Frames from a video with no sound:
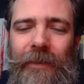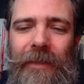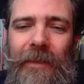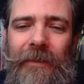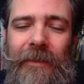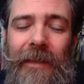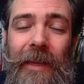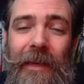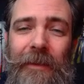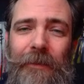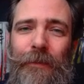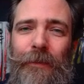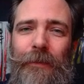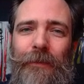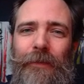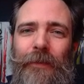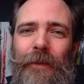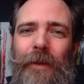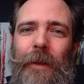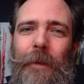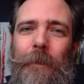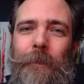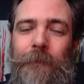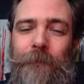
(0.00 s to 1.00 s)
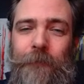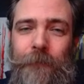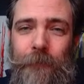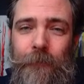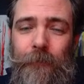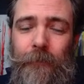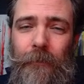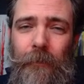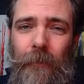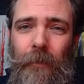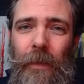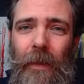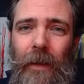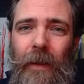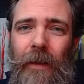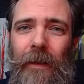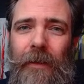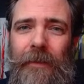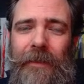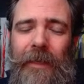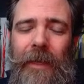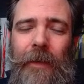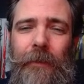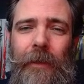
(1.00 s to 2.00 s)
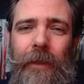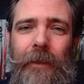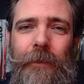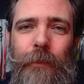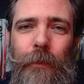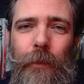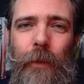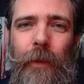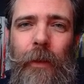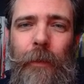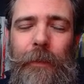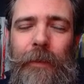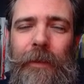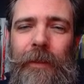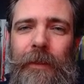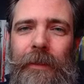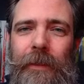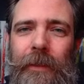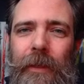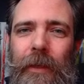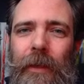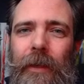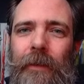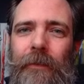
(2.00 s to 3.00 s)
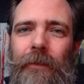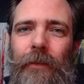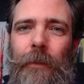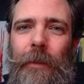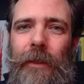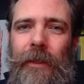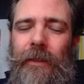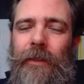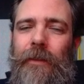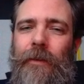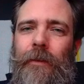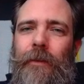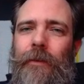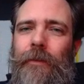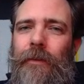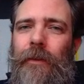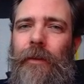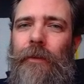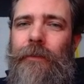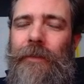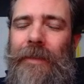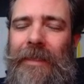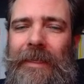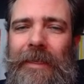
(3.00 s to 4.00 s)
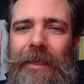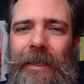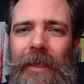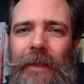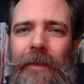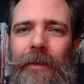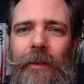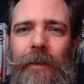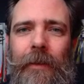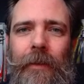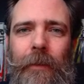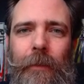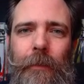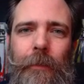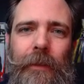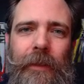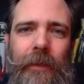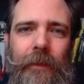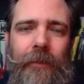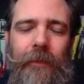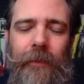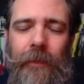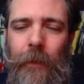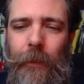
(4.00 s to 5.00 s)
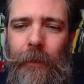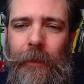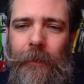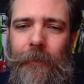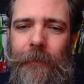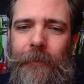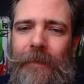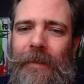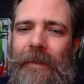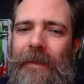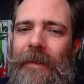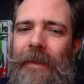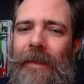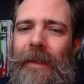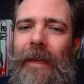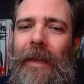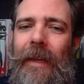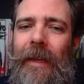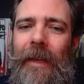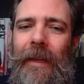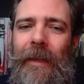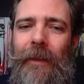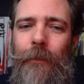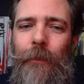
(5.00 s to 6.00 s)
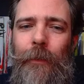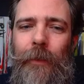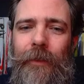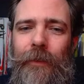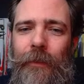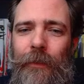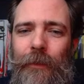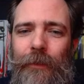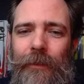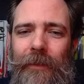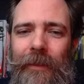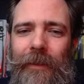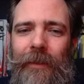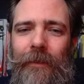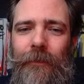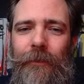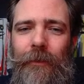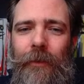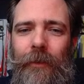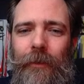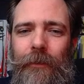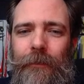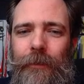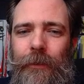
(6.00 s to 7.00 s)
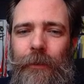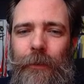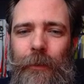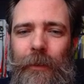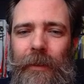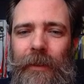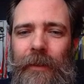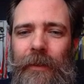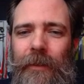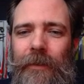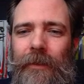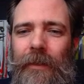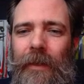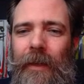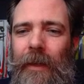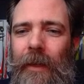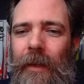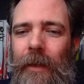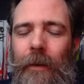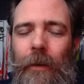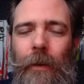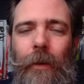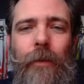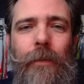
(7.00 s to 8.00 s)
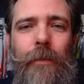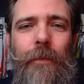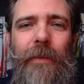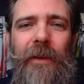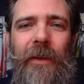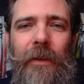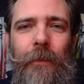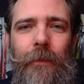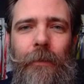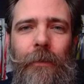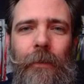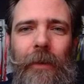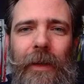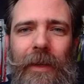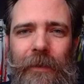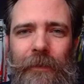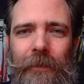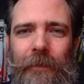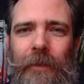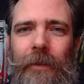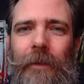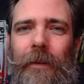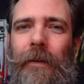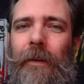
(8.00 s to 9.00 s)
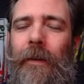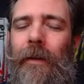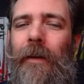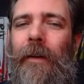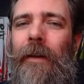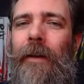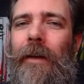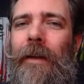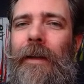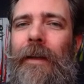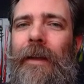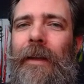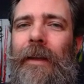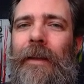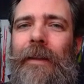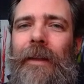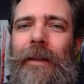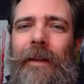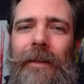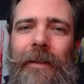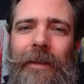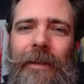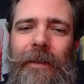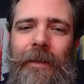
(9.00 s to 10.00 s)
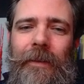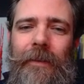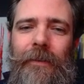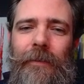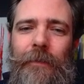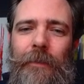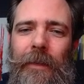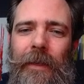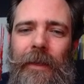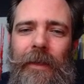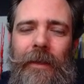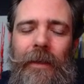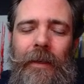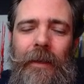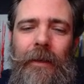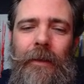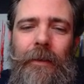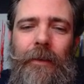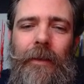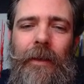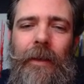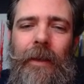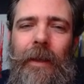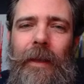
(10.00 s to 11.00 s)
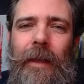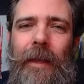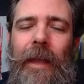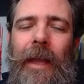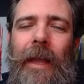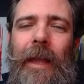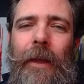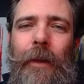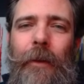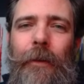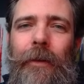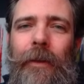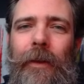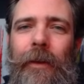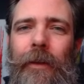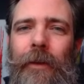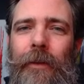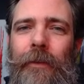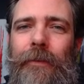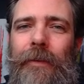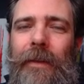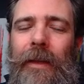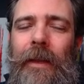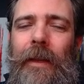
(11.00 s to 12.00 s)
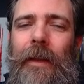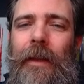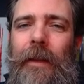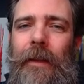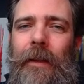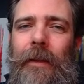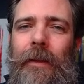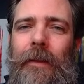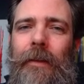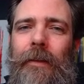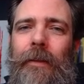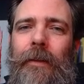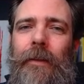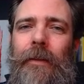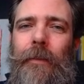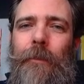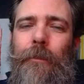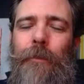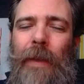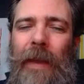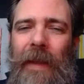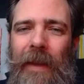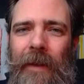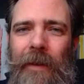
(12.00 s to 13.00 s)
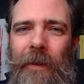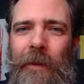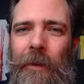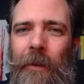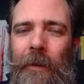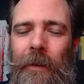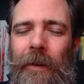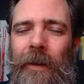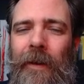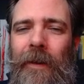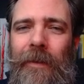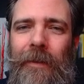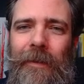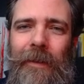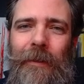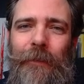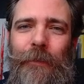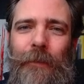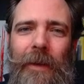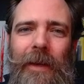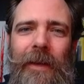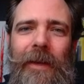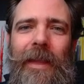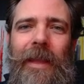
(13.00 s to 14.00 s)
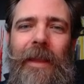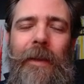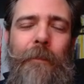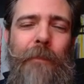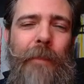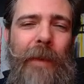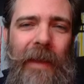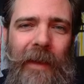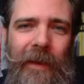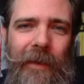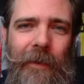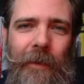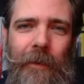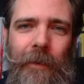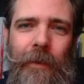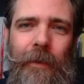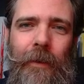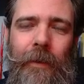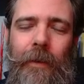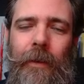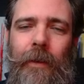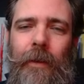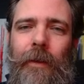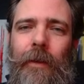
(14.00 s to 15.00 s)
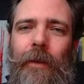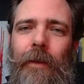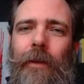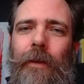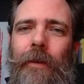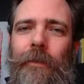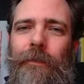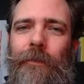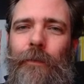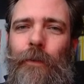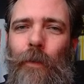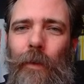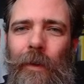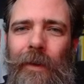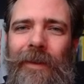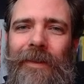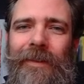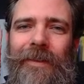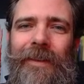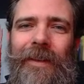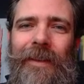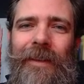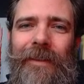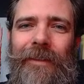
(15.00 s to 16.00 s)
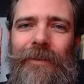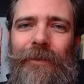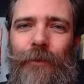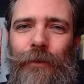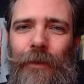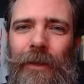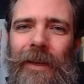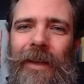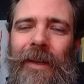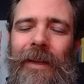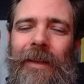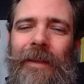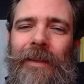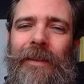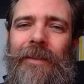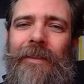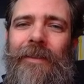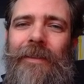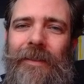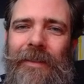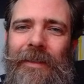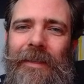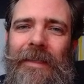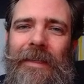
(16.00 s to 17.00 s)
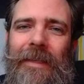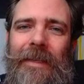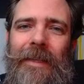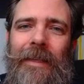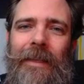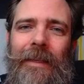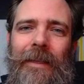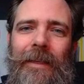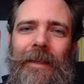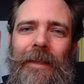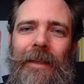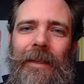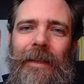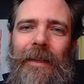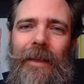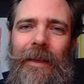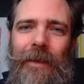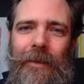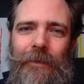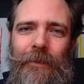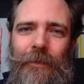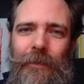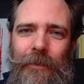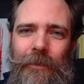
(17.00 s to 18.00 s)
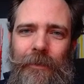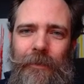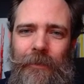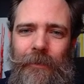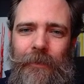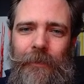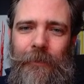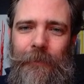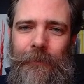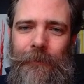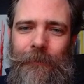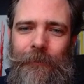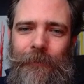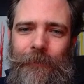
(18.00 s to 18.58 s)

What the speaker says: And he's actually from a town I grew up in for many years of Eagan, Minnesota. And what you see in front of you is a home-built race car that he is making out of a pair, that's right, a pair of 1JZ engines.